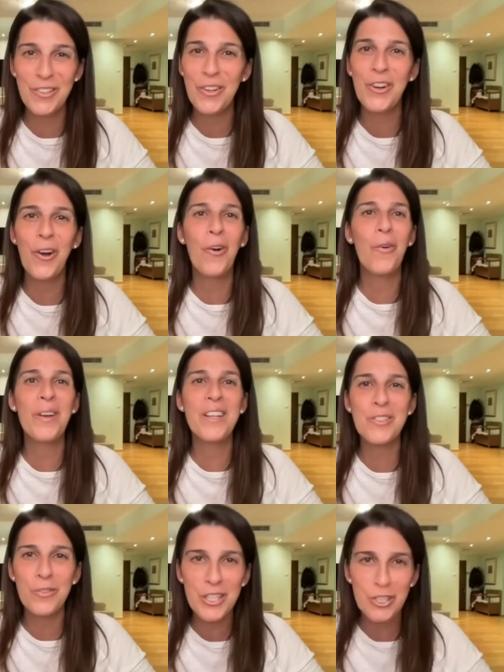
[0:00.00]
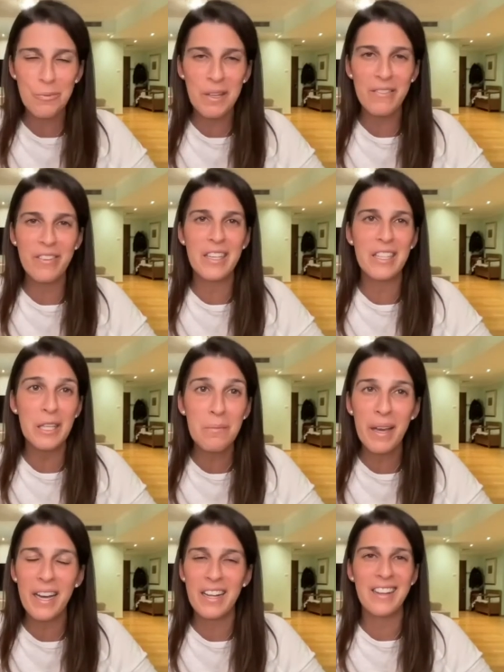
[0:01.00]
you can always reach me via
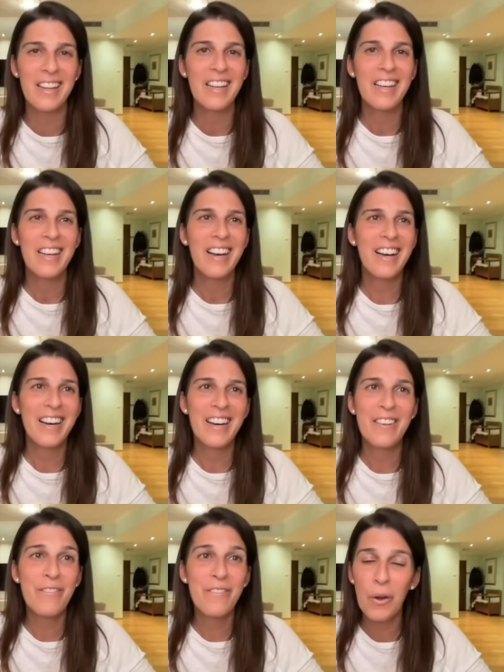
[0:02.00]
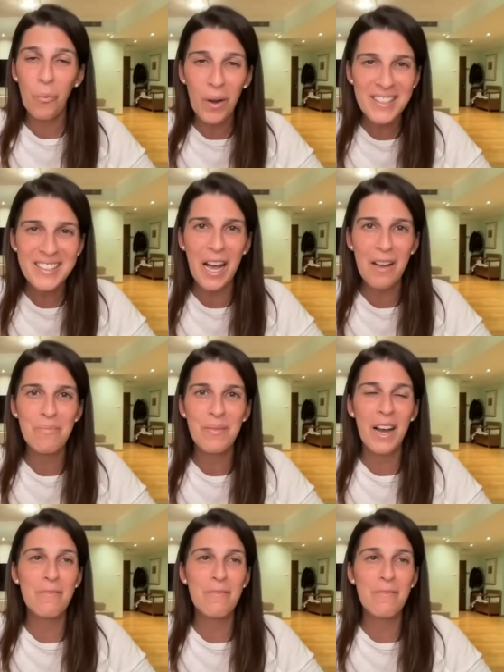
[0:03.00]
email, via WhatsApp.